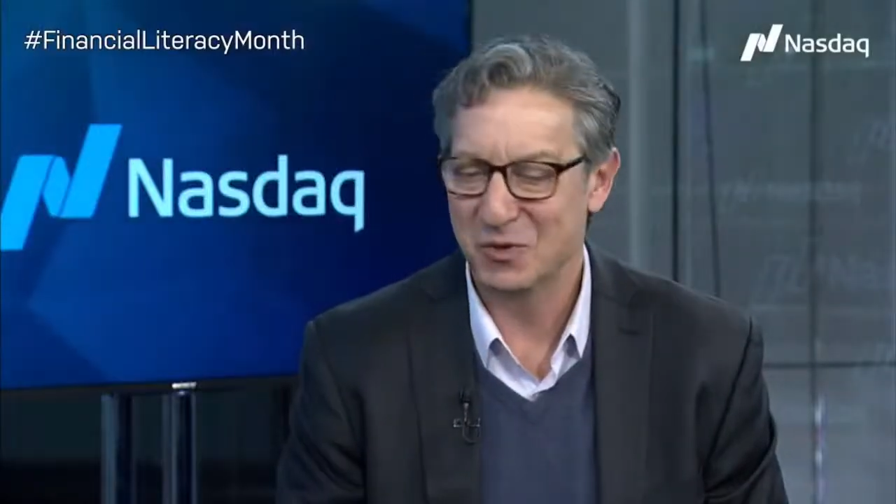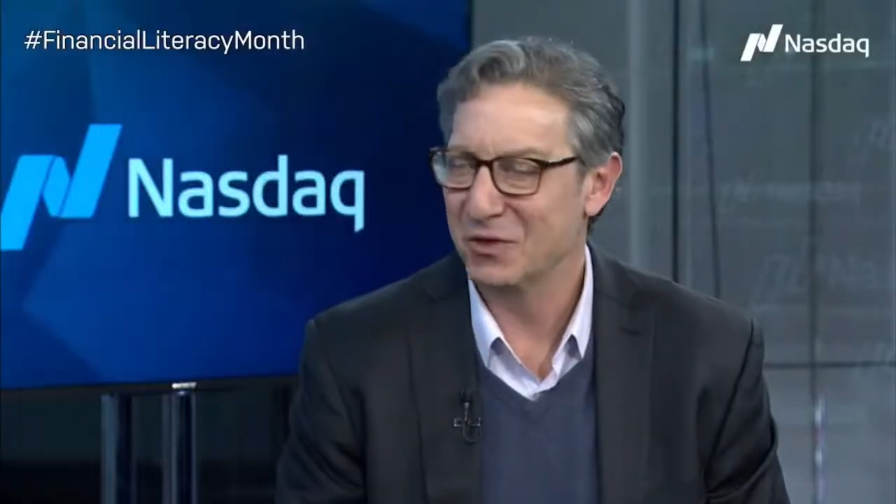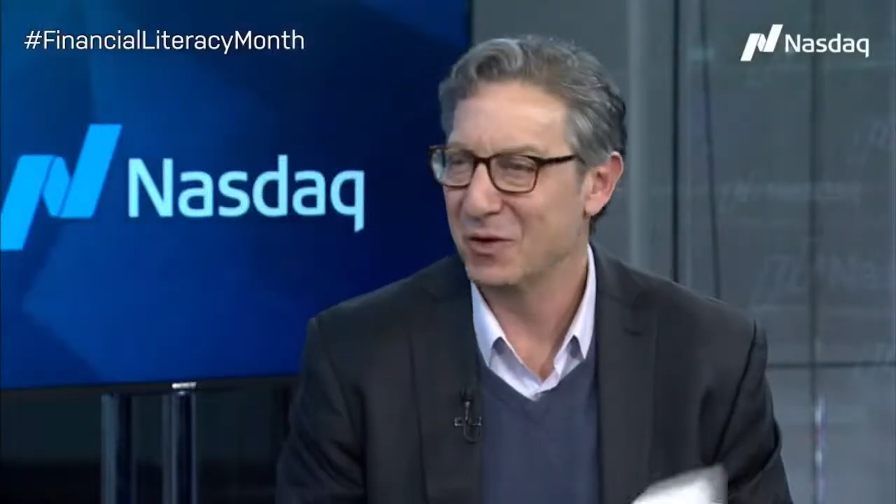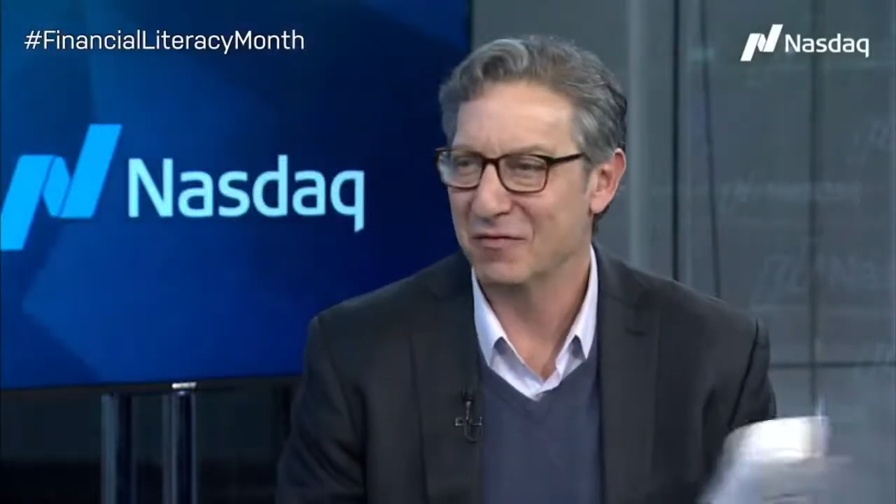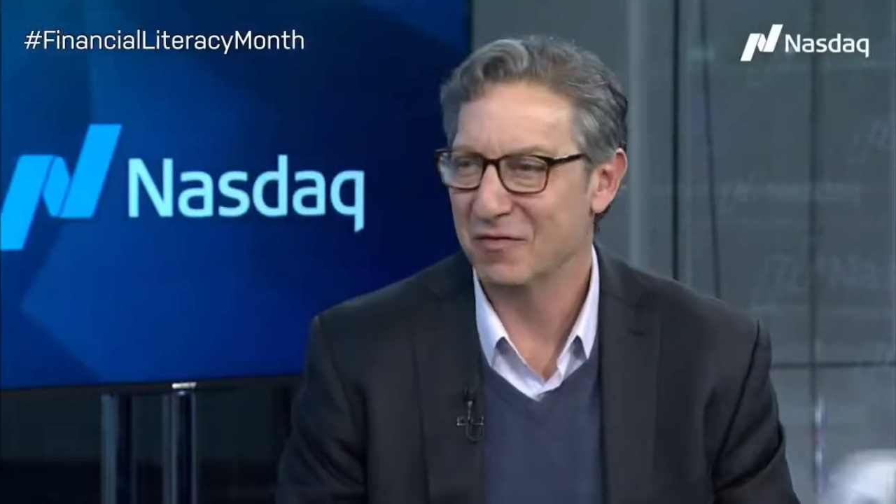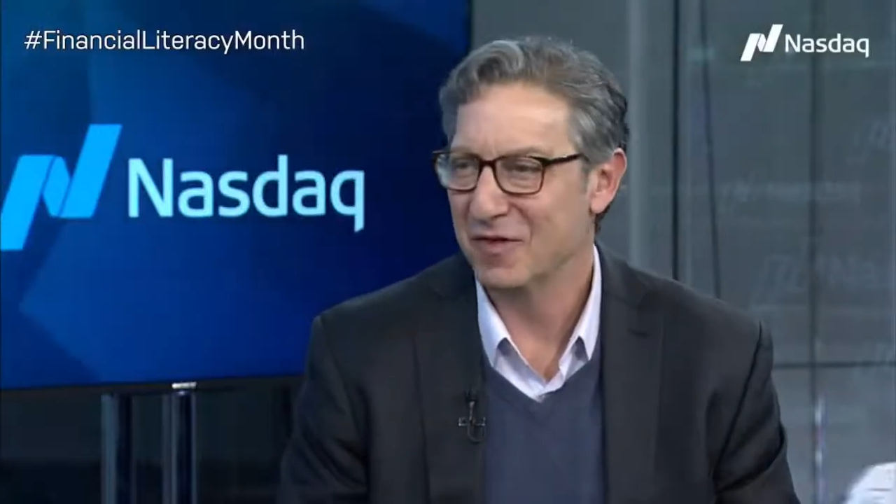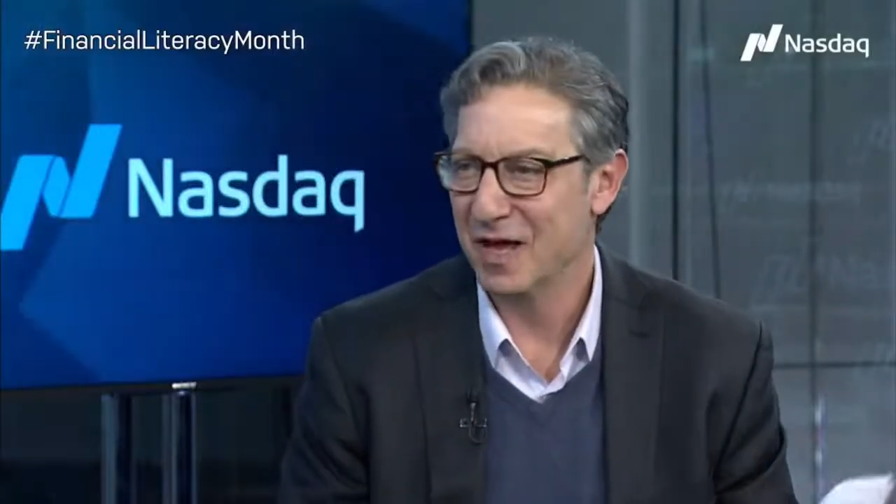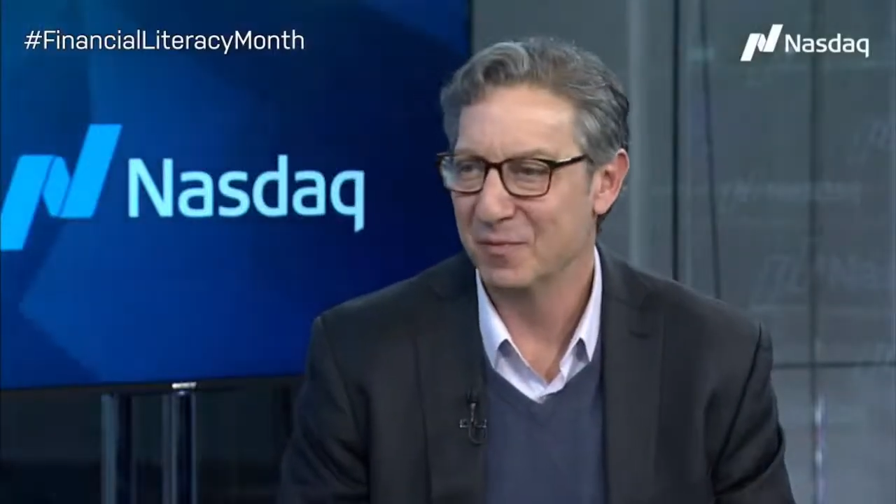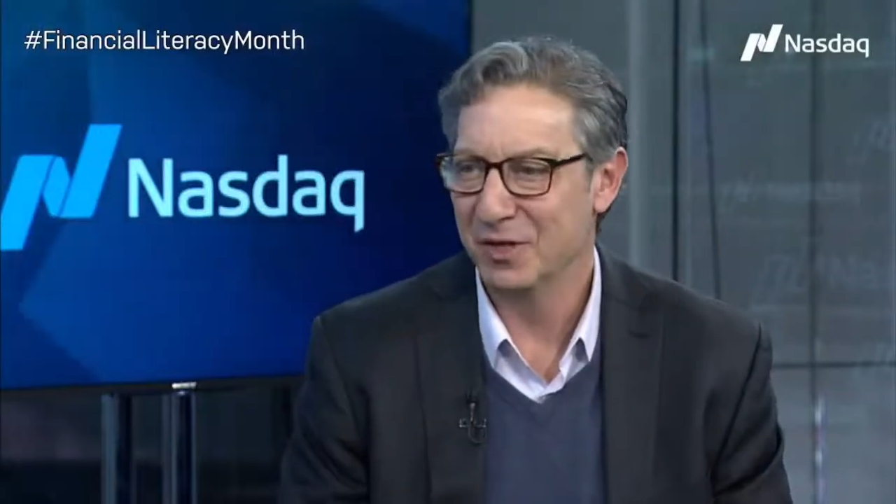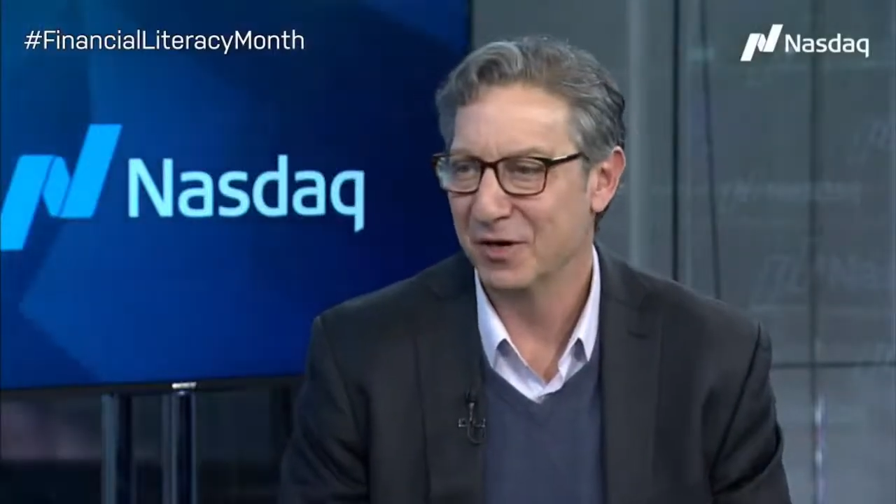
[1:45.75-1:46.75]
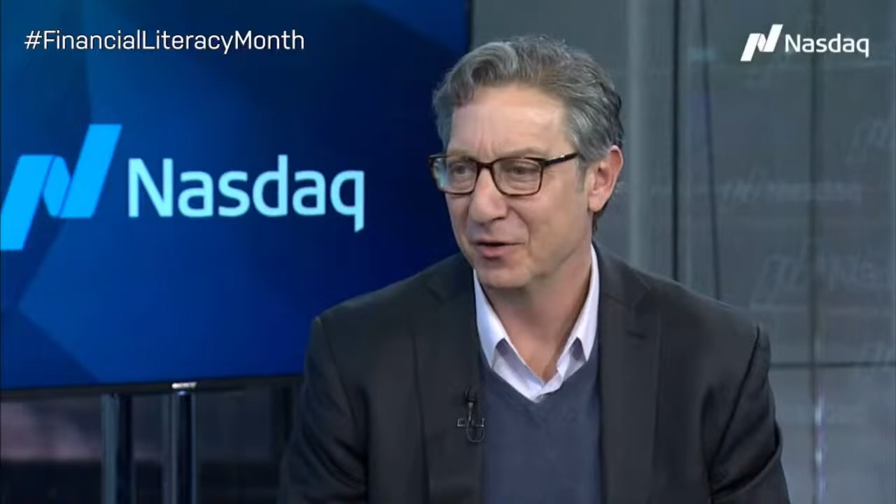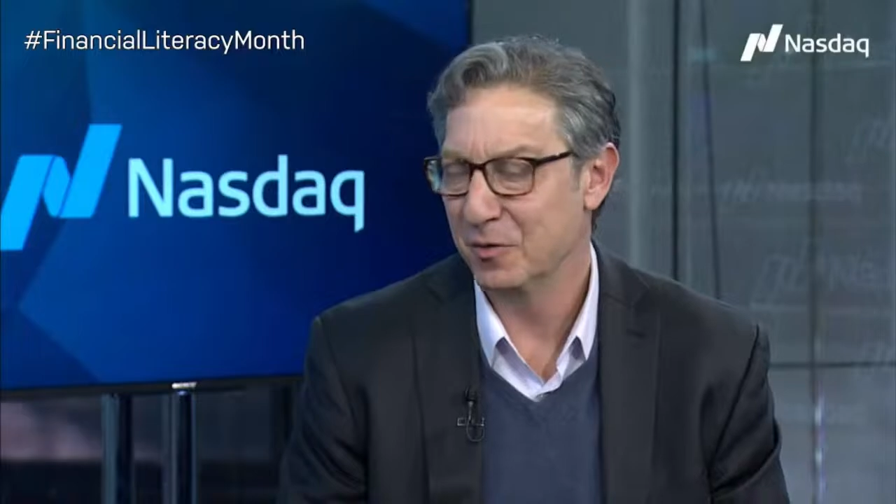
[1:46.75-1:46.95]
whether you have a family or